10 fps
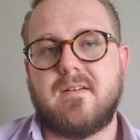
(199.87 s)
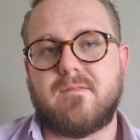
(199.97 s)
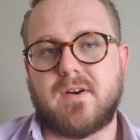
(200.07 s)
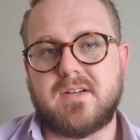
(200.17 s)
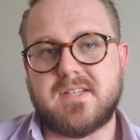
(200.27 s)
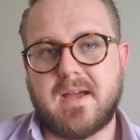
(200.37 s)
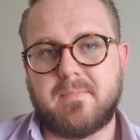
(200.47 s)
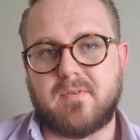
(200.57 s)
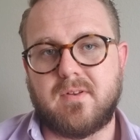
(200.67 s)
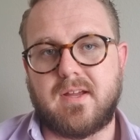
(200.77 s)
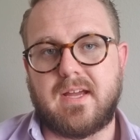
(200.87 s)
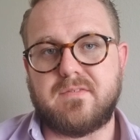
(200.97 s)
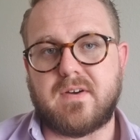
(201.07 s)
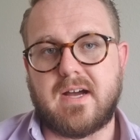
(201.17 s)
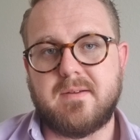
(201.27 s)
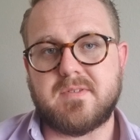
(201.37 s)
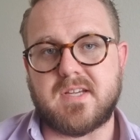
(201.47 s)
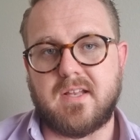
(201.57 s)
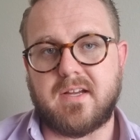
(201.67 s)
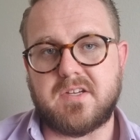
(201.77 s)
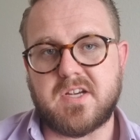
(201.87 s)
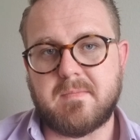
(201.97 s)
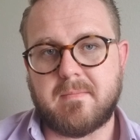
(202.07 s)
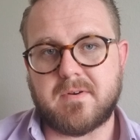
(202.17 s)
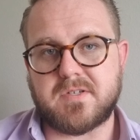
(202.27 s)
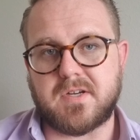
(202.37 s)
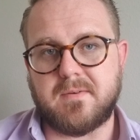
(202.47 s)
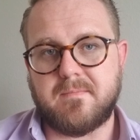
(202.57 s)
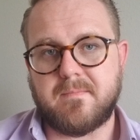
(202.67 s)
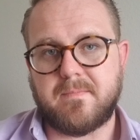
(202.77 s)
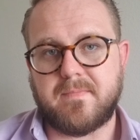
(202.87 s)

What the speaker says: For example, if I'm selling a gym membership